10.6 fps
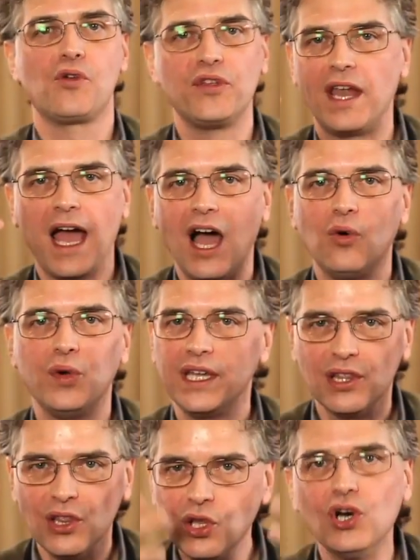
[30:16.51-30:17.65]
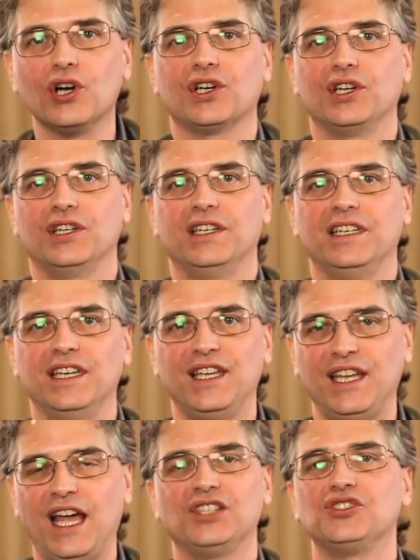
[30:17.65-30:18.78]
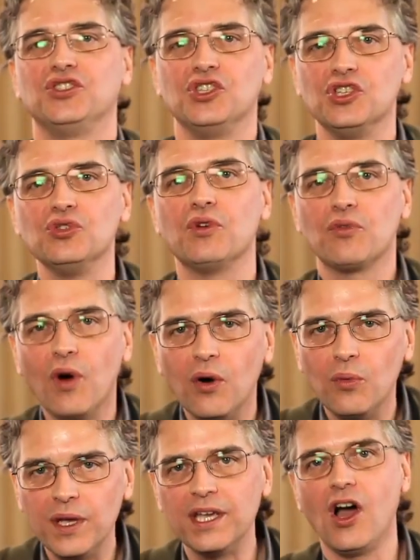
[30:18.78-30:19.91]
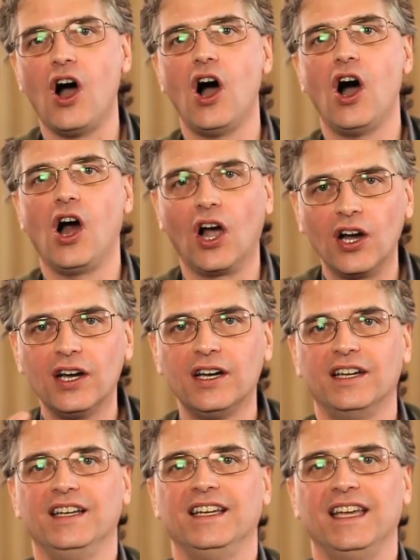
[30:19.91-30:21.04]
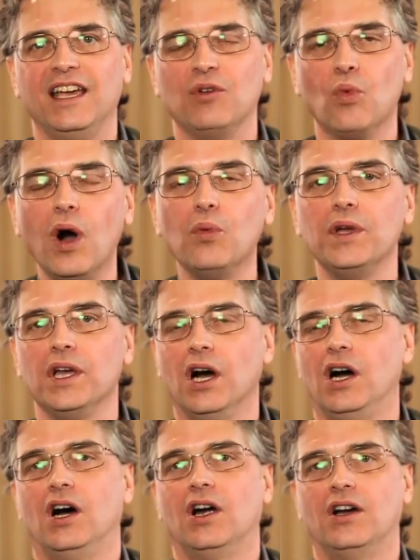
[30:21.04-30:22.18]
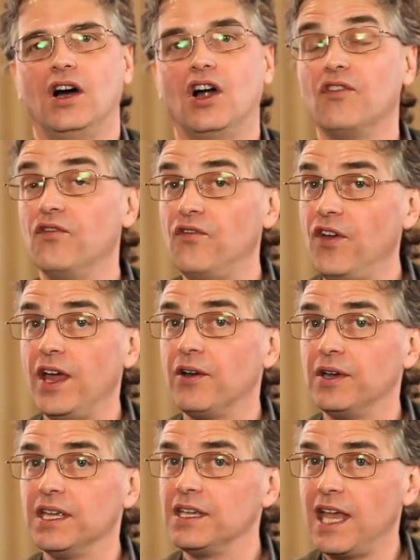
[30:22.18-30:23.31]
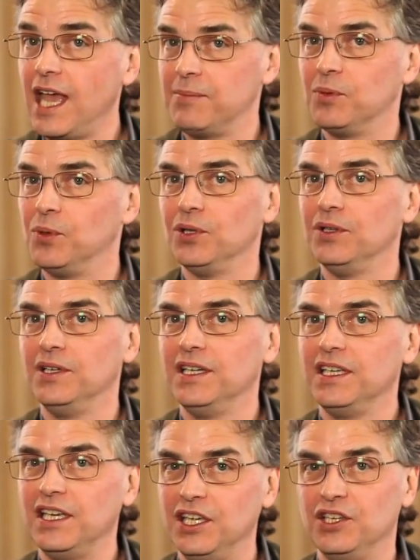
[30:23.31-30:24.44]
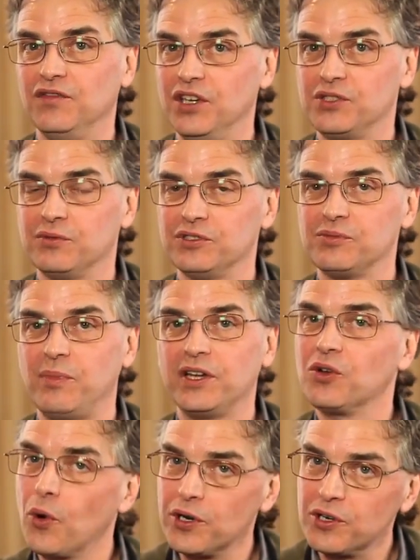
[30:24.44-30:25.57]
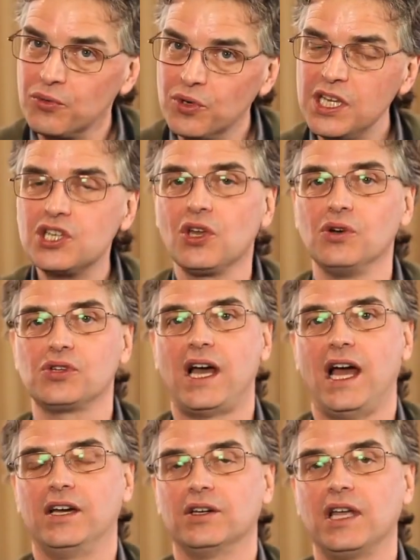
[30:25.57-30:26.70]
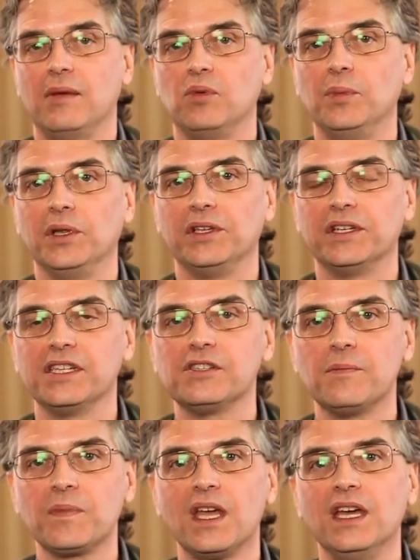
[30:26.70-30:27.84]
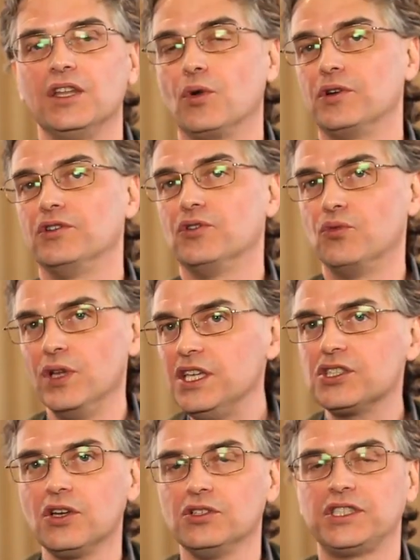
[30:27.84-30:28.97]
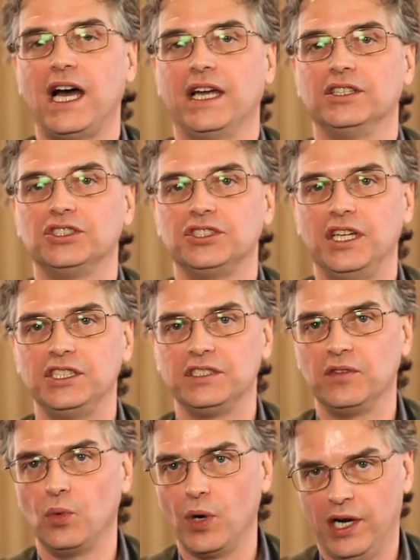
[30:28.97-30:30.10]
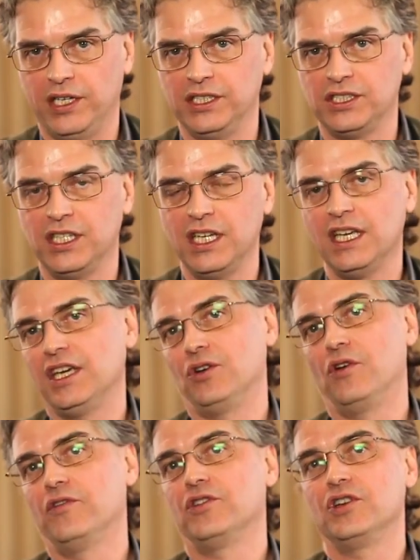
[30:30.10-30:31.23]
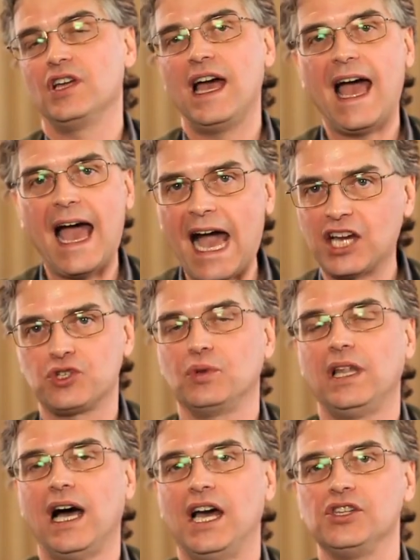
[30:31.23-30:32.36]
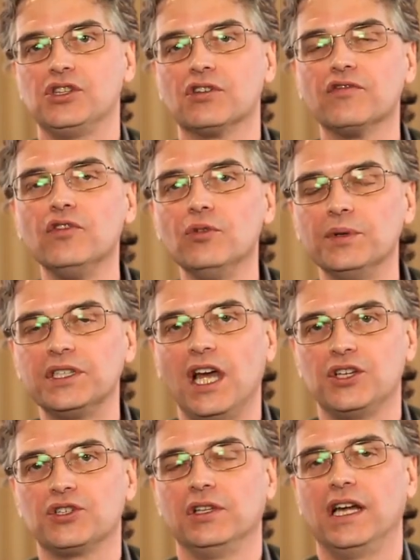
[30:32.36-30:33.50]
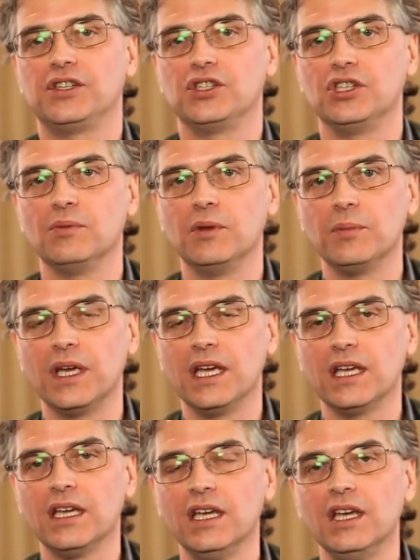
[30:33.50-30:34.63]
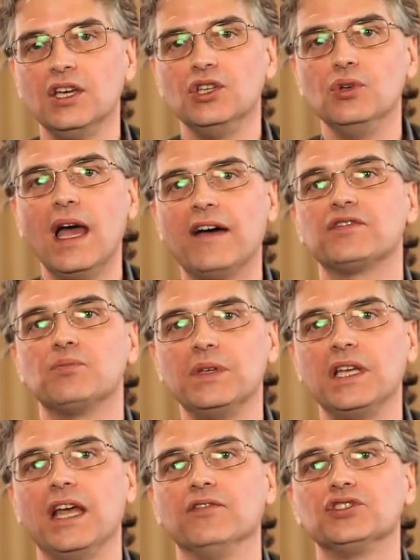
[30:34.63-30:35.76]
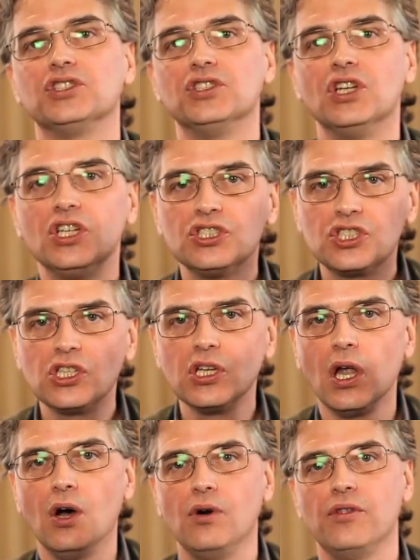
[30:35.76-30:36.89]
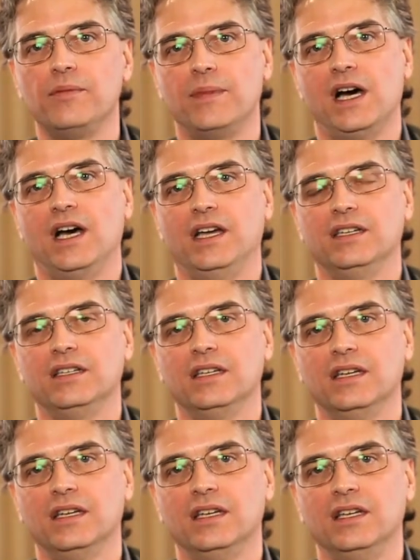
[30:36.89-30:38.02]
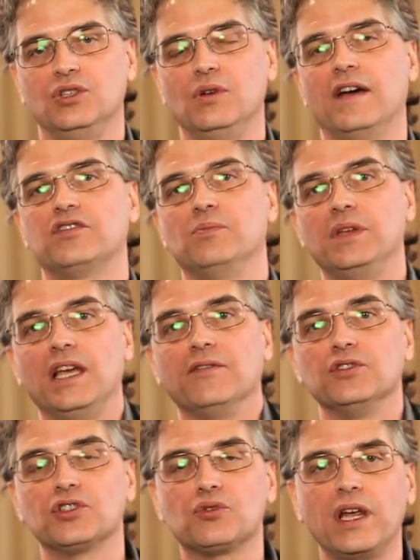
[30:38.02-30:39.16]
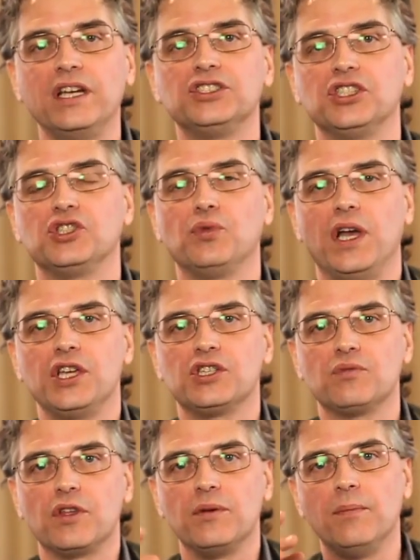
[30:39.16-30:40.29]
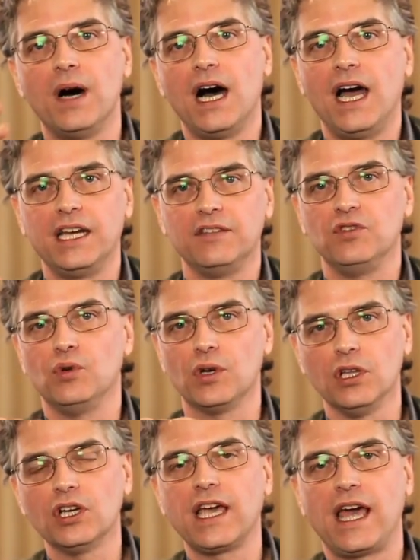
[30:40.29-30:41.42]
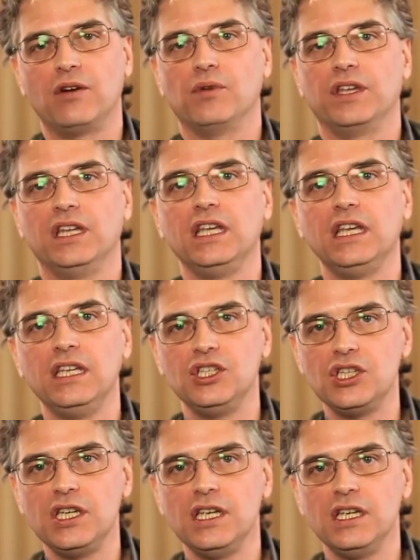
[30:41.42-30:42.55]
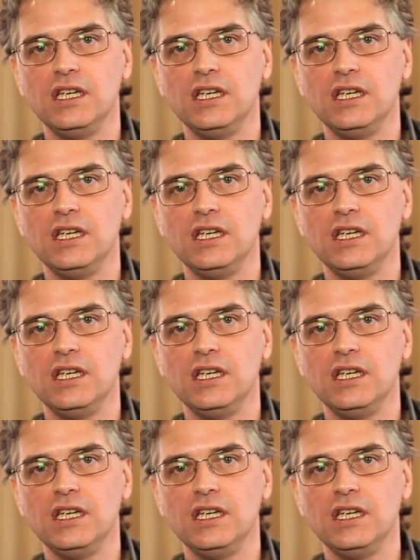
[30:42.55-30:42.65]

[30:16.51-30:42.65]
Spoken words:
than how we look. It has to do with what we are. And what we are very capable individuals. But in order to reach those higher capabilities, in order to reach those higher states of awareness, in order to actualize your full potential as a human being, you have to be able to slow the mind. You have to be able to create a situation where the mind, if you were to look at it with an EEG